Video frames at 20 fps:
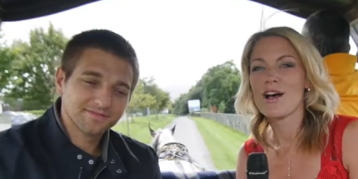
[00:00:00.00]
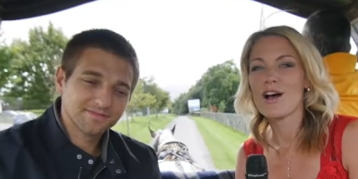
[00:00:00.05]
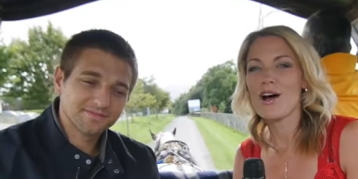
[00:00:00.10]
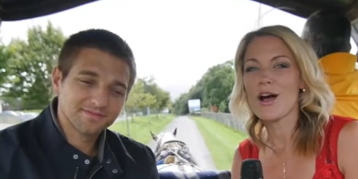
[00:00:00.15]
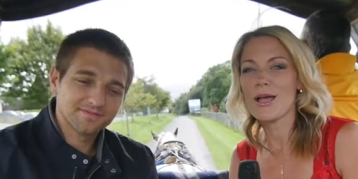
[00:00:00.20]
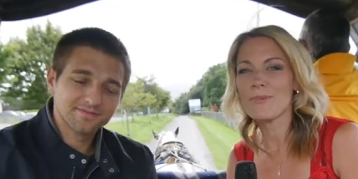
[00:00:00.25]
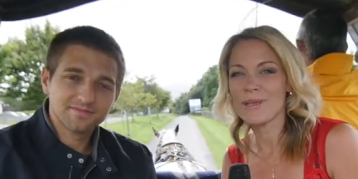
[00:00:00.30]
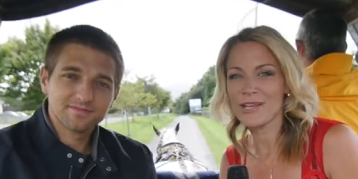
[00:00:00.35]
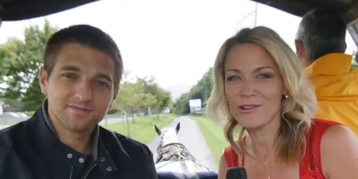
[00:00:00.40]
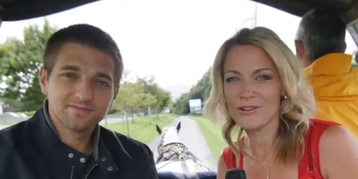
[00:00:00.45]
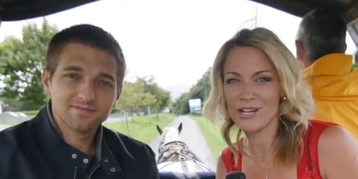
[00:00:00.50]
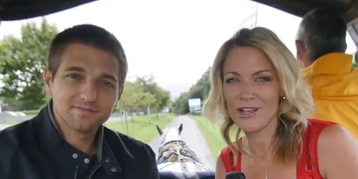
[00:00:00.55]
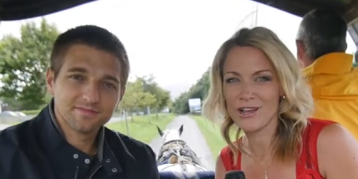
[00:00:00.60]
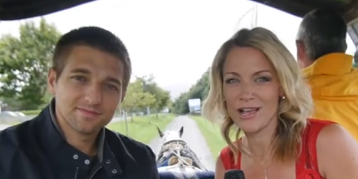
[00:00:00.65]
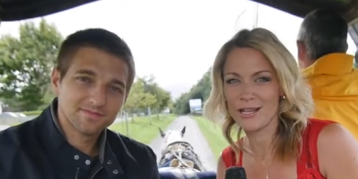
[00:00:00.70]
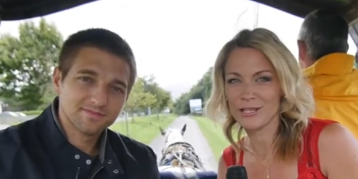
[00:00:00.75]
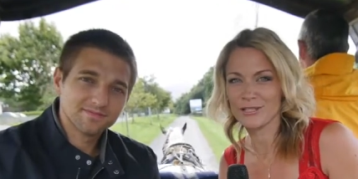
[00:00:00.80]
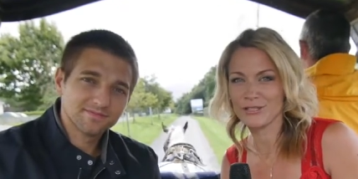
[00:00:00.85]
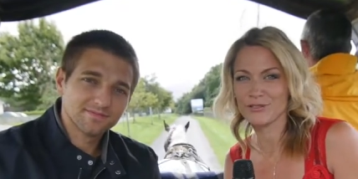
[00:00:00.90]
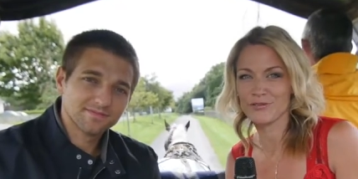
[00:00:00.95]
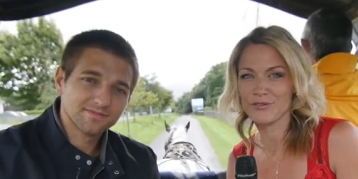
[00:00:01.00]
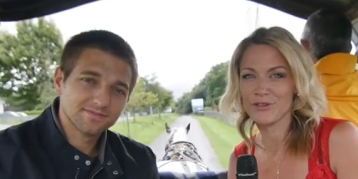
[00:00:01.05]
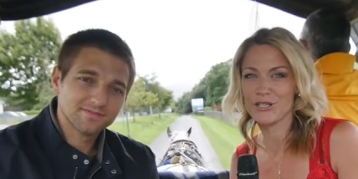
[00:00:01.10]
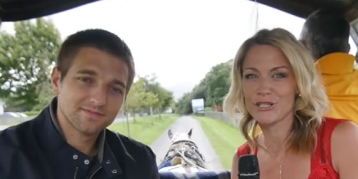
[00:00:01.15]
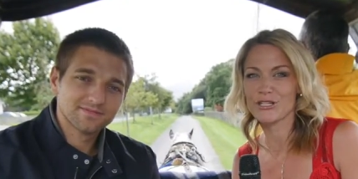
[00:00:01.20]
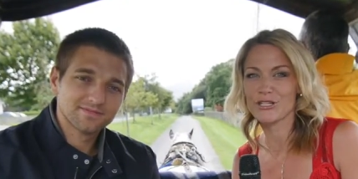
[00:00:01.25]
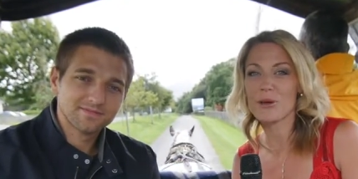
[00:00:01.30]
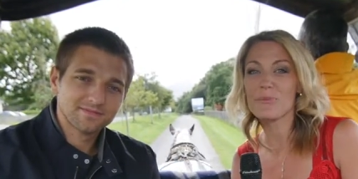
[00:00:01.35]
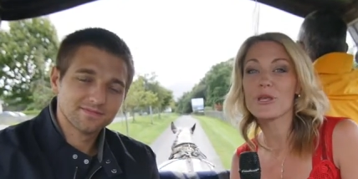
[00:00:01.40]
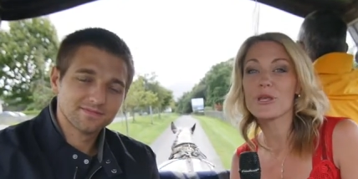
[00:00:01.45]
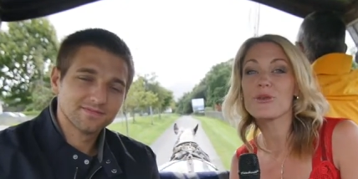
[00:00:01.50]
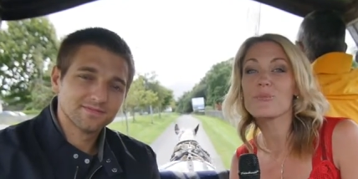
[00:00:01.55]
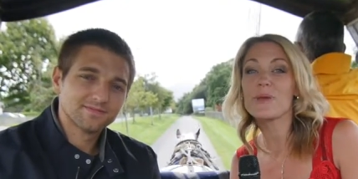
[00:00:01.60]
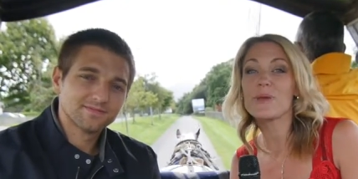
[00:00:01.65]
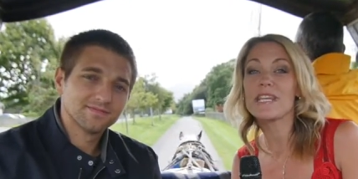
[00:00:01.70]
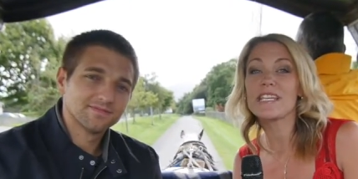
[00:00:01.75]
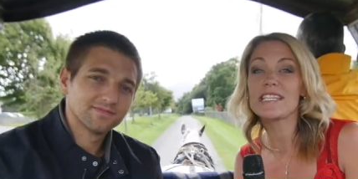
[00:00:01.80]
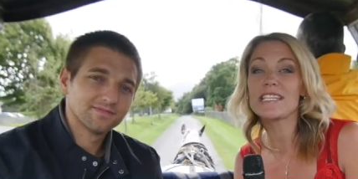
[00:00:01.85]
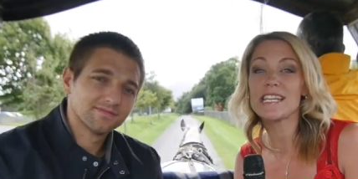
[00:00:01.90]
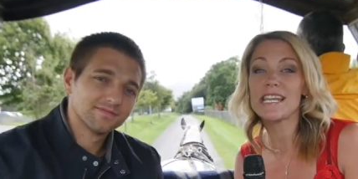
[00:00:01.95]
Speaker 1: I'm here in Ireland for the W
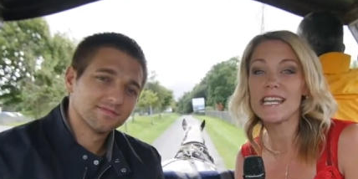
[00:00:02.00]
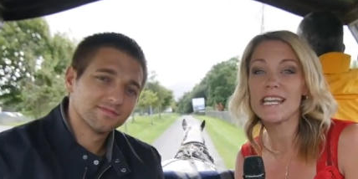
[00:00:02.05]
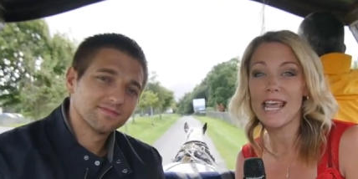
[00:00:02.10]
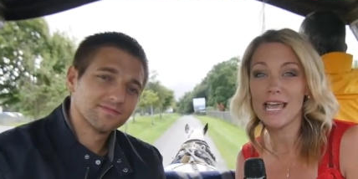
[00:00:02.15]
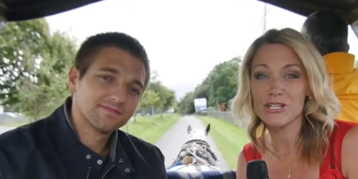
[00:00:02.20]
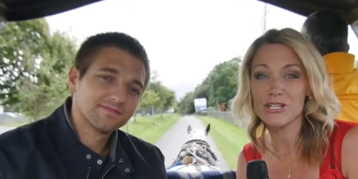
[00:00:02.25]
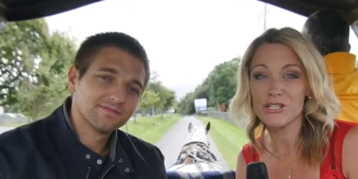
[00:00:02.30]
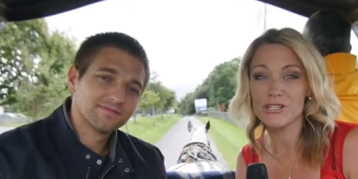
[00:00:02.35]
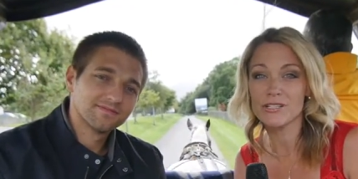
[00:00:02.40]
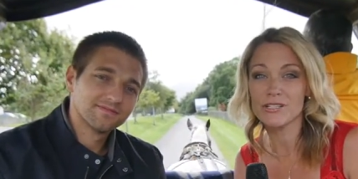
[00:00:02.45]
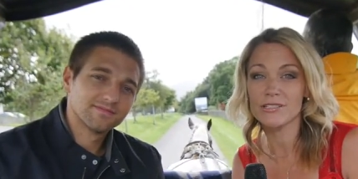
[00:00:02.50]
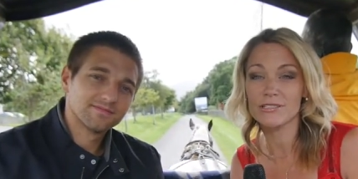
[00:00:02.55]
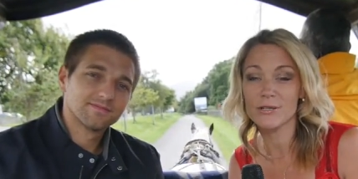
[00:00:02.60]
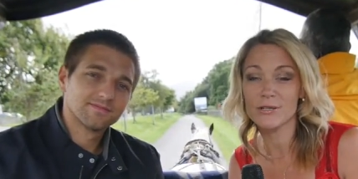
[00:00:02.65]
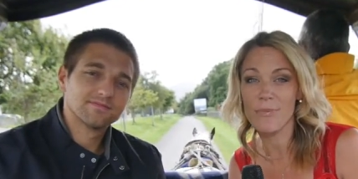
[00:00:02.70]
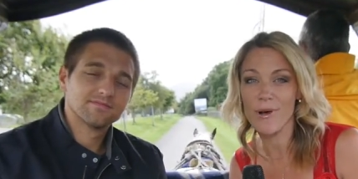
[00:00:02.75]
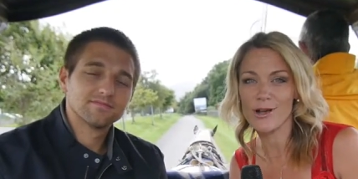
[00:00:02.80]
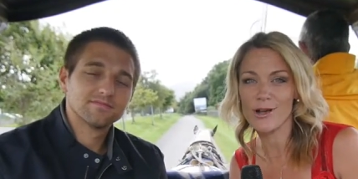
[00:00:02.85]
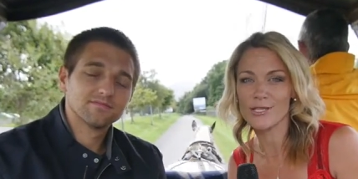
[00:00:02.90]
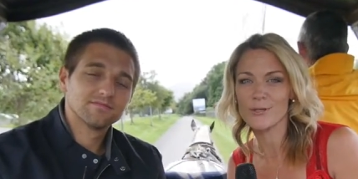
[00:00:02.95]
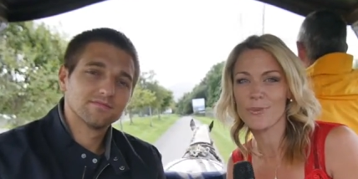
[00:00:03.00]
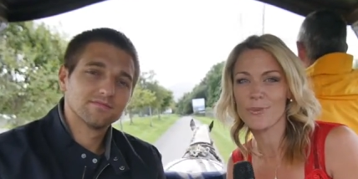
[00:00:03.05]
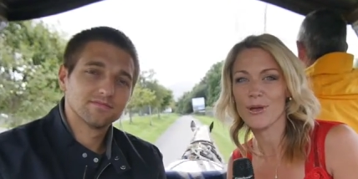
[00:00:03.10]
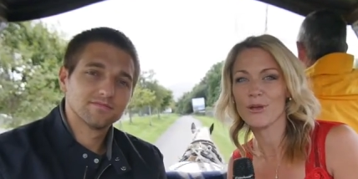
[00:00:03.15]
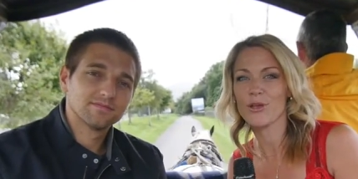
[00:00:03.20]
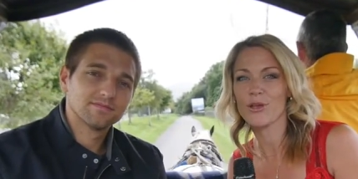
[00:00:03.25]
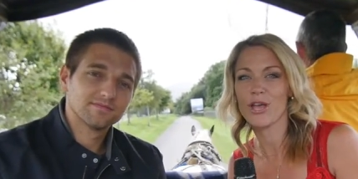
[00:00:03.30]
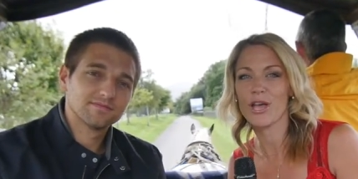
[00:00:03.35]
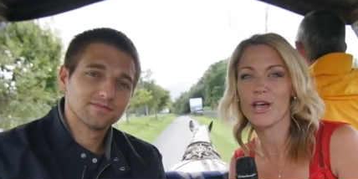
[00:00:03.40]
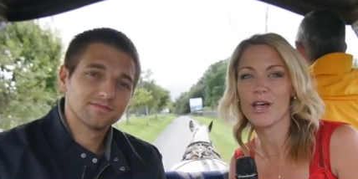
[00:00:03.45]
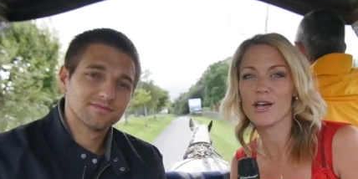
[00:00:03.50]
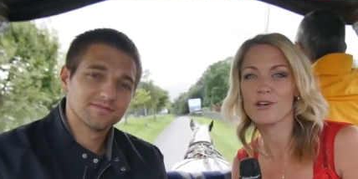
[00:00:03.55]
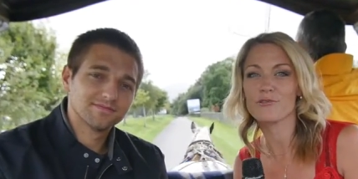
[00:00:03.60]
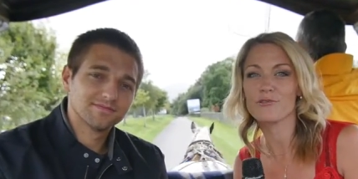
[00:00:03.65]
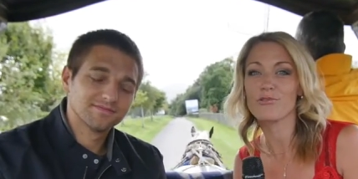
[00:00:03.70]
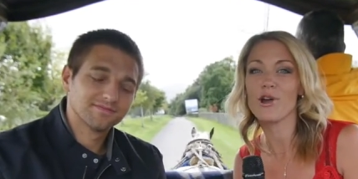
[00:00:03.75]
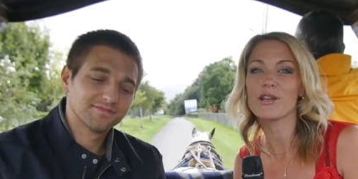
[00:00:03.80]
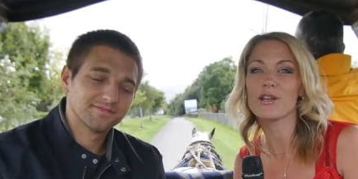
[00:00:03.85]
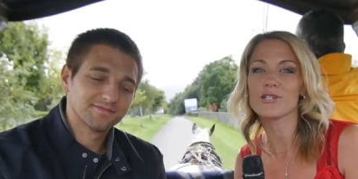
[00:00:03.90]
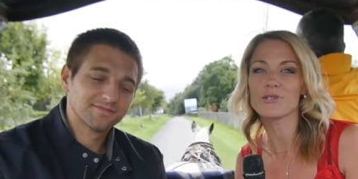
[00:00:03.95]
P T National and Party Poker
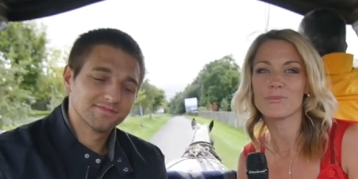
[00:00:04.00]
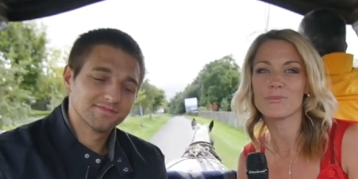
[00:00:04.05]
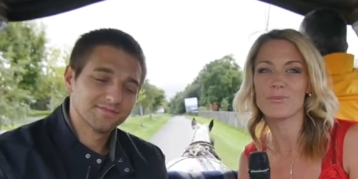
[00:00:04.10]
Grand